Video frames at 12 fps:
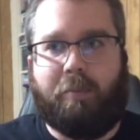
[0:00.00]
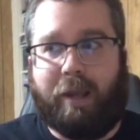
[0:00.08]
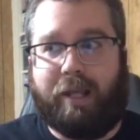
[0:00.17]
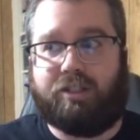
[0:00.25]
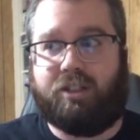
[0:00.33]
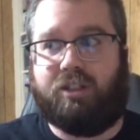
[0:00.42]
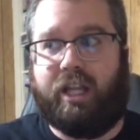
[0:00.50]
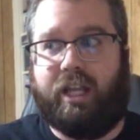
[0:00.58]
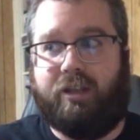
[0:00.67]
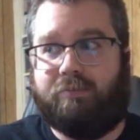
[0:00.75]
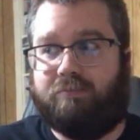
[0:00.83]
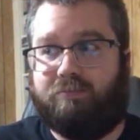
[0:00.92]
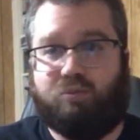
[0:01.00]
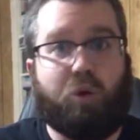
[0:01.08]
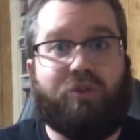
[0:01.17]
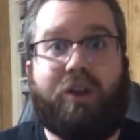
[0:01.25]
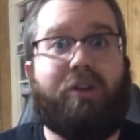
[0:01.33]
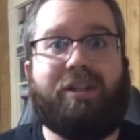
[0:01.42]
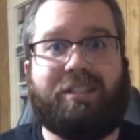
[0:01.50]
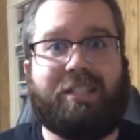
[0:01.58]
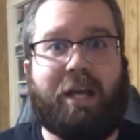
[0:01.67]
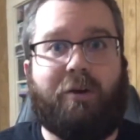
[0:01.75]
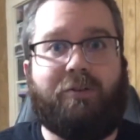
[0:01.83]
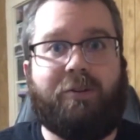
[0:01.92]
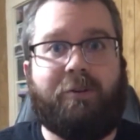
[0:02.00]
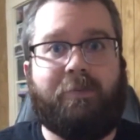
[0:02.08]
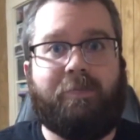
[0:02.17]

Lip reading: basically revealed itself,